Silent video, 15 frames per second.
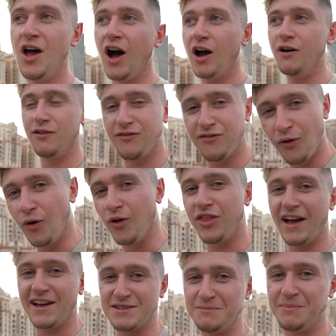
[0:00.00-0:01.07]
over
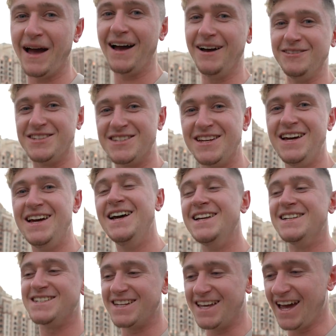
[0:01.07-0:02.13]
£4,000
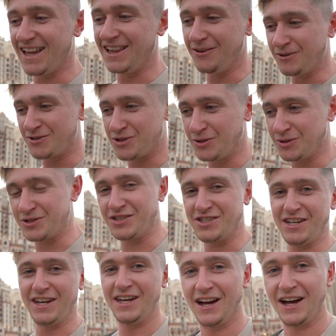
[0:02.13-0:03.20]
to get a little tortoise here.